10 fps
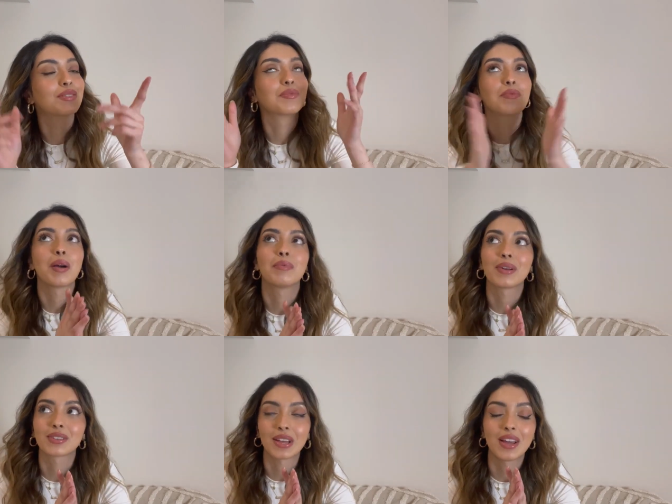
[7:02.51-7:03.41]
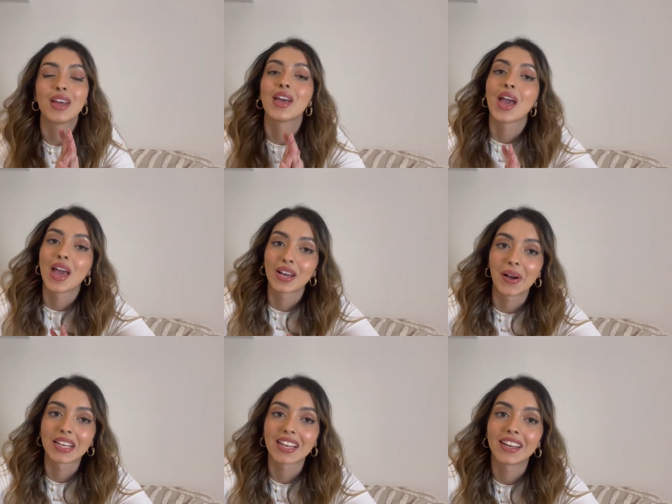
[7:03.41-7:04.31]
We will be able to go
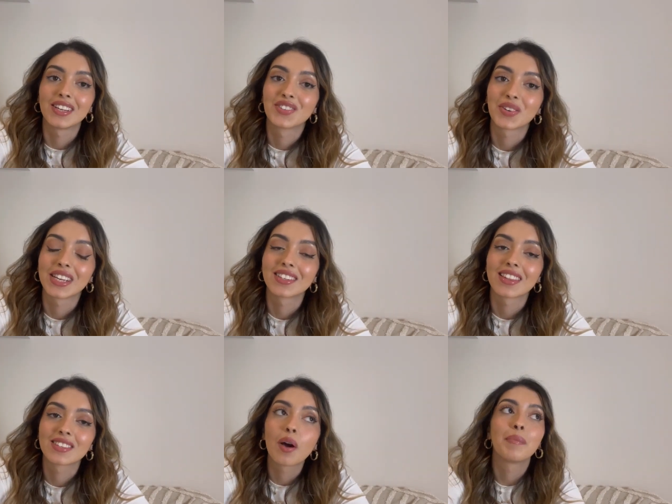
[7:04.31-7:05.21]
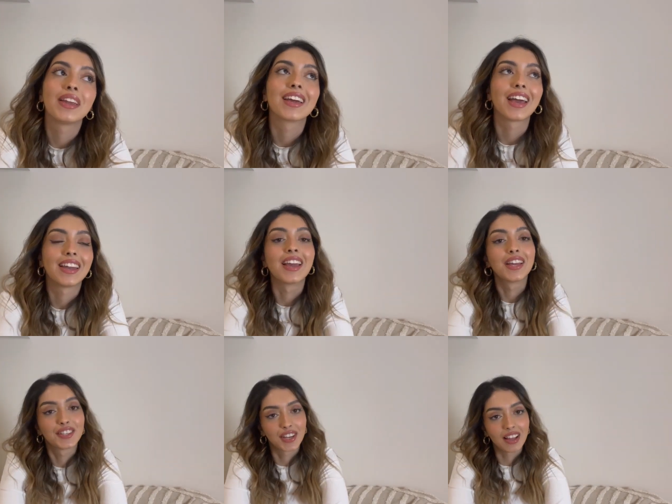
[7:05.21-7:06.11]
outside and enjoy each other's company again,
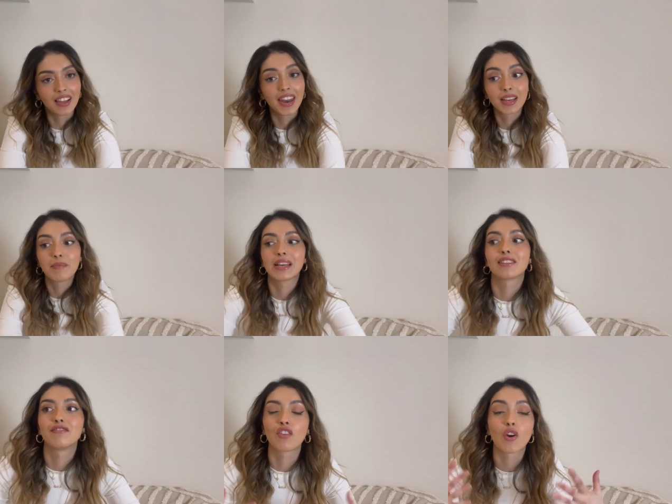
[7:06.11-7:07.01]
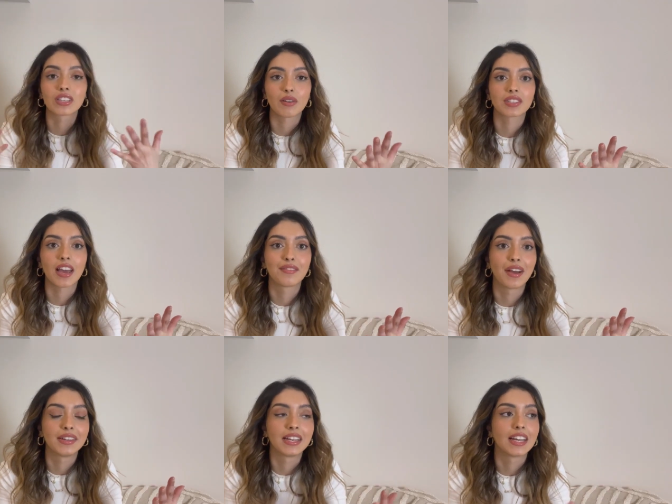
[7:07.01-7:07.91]
inshallah. And I can make some vlogs outside
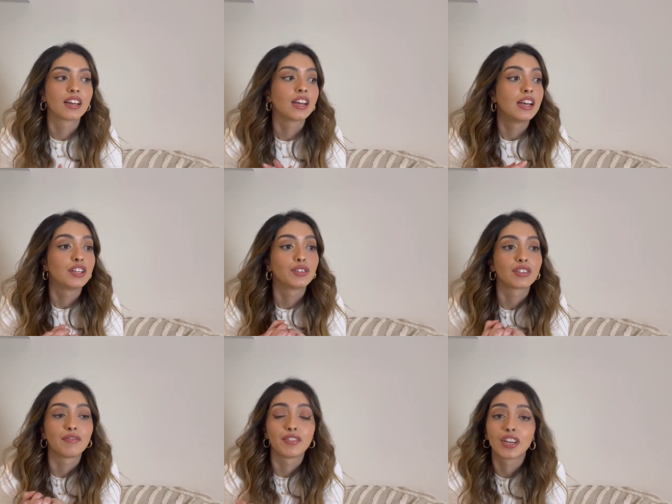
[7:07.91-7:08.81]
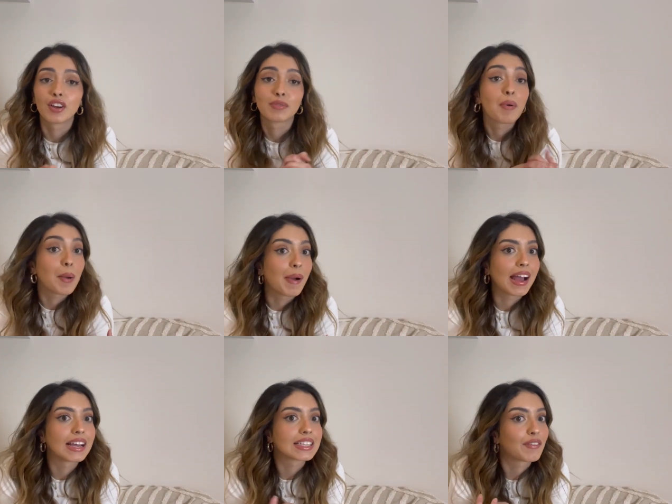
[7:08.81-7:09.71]
finally, do some videos,
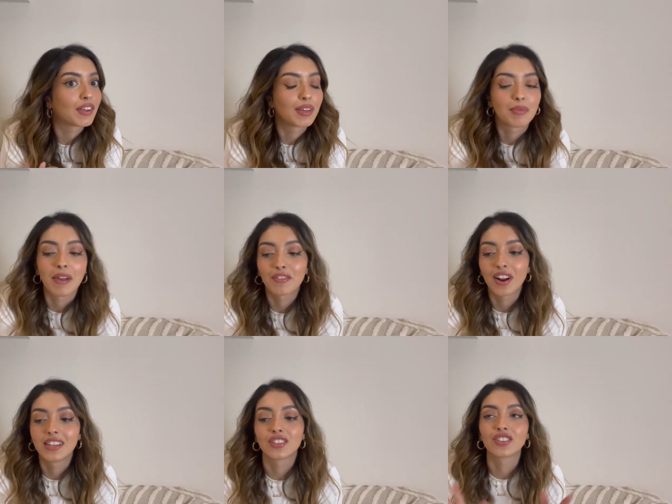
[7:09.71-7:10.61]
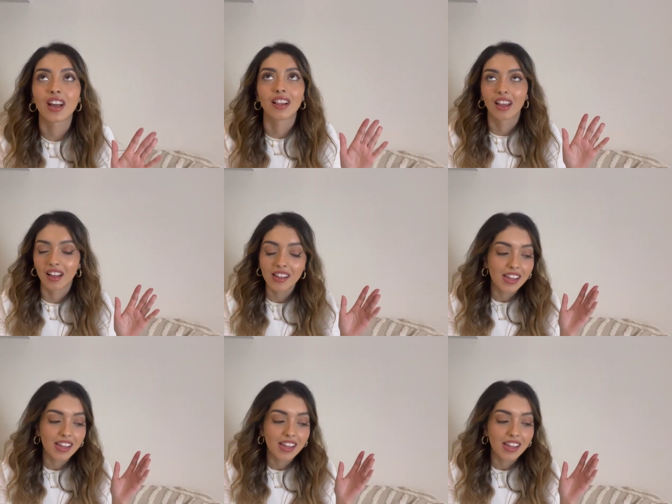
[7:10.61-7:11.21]
mukbangs, everything with my friends, inshallah.